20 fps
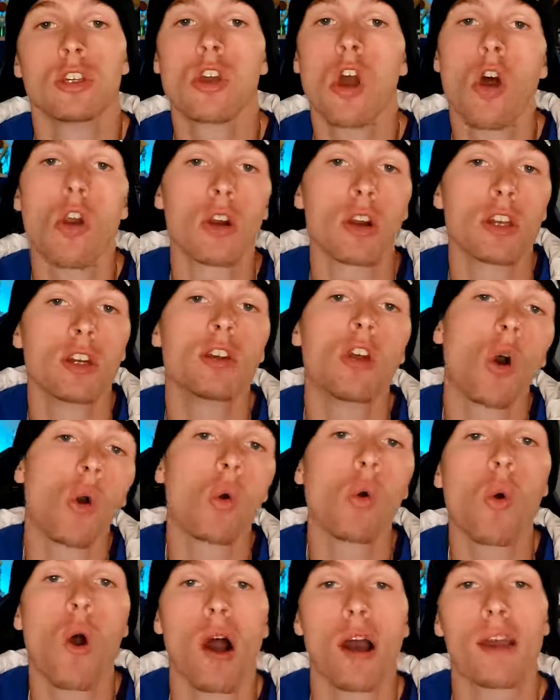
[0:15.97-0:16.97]
You already know
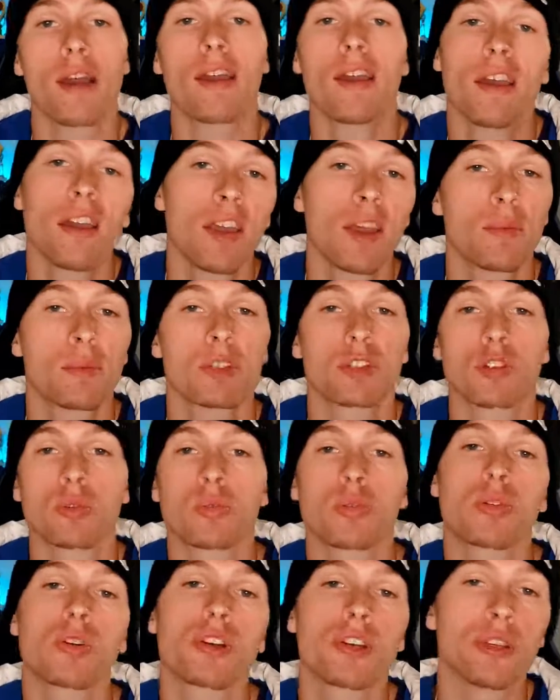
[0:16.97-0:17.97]
who I am, the
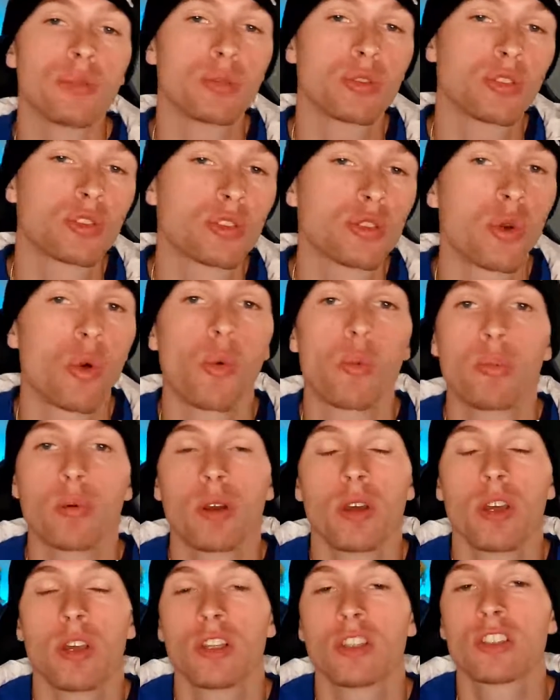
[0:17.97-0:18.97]
Supreme Soup,
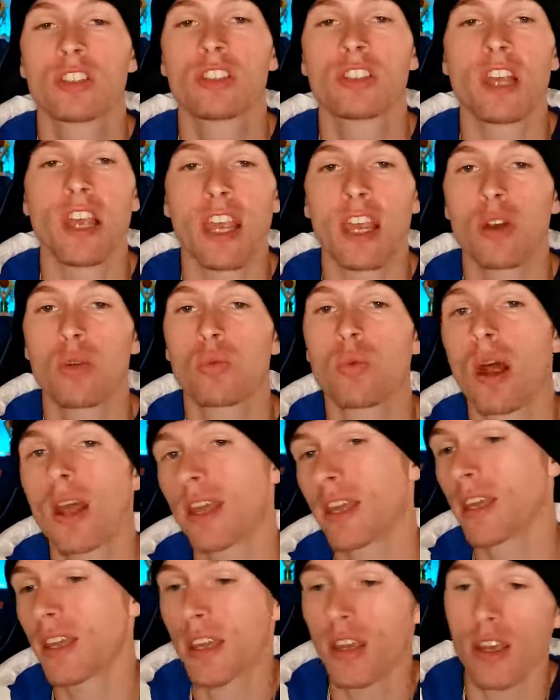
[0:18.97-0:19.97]
sitting
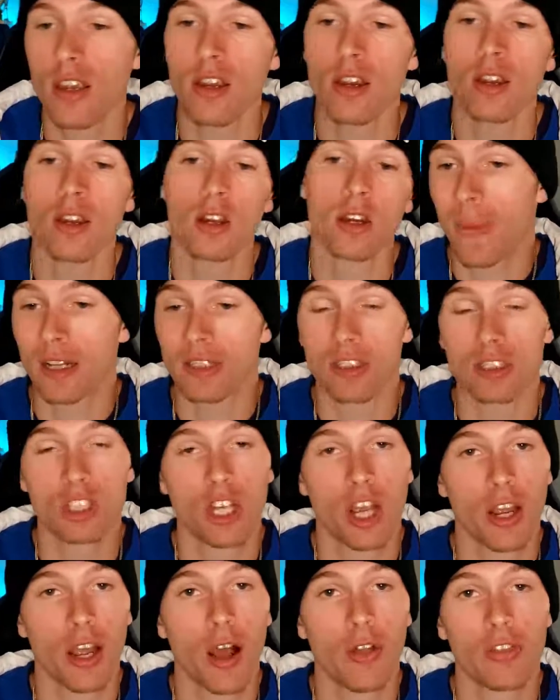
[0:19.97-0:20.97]
right here. About to
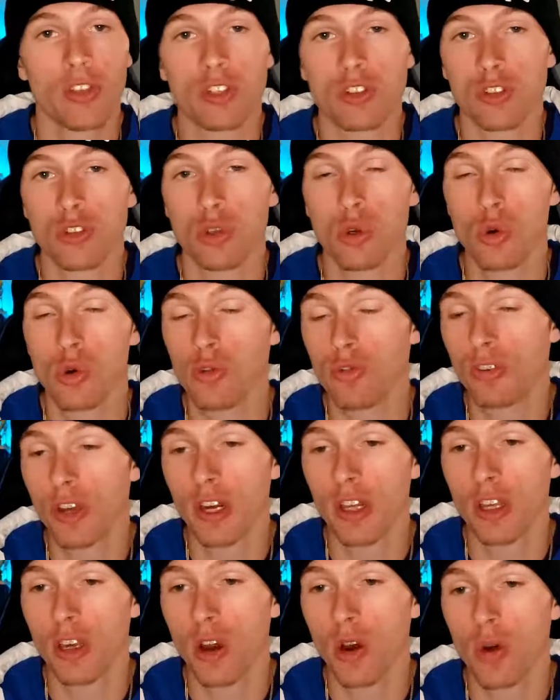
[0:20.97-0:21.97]
check out this new
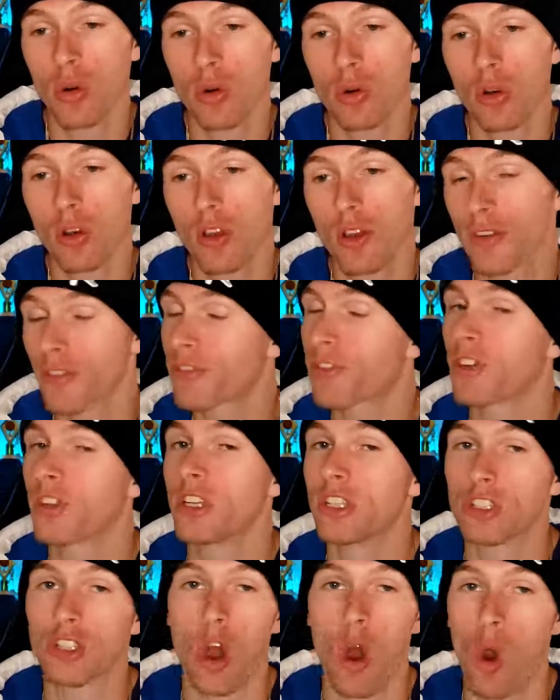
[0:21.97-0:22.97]
video for
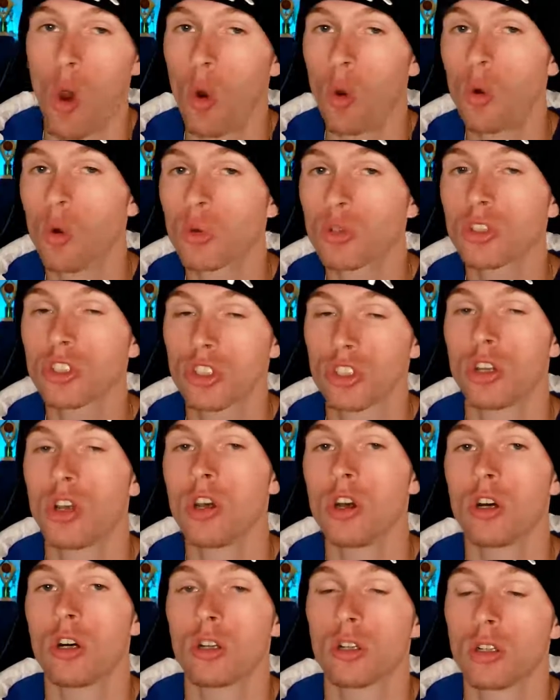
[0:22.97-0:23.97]
this old
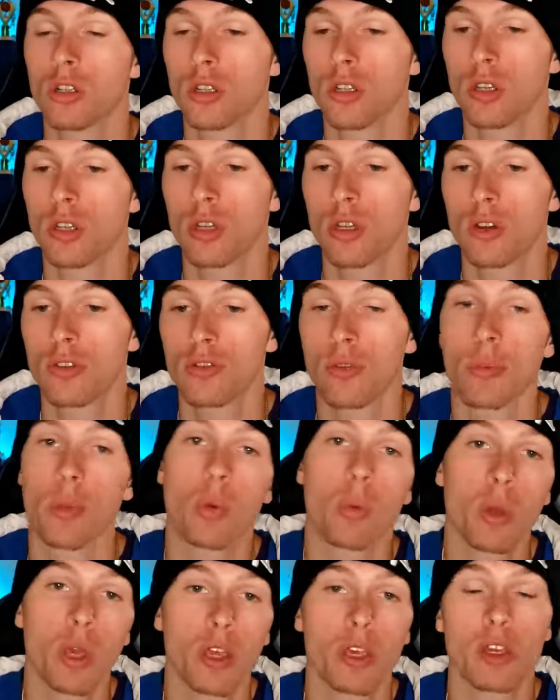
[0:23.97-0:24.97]
song from
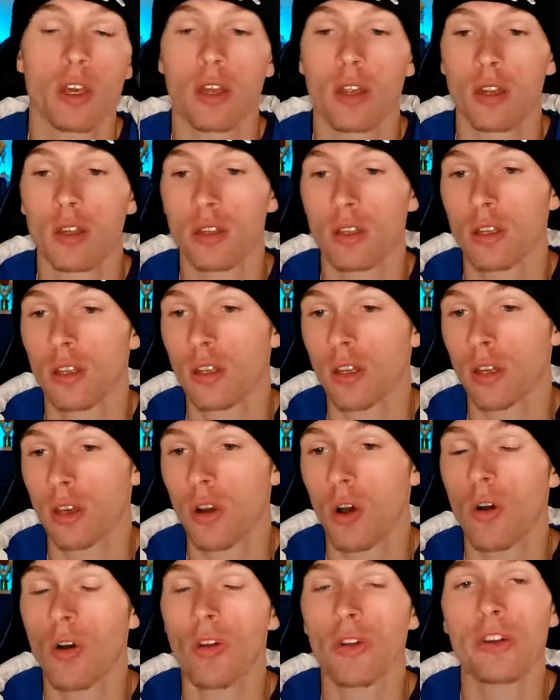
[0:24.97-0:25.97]
The Weeknd
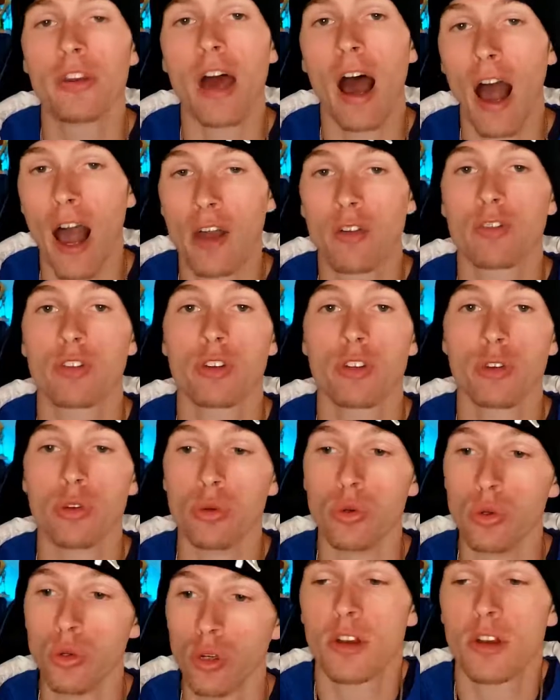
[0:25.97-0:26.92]
called "Die for You."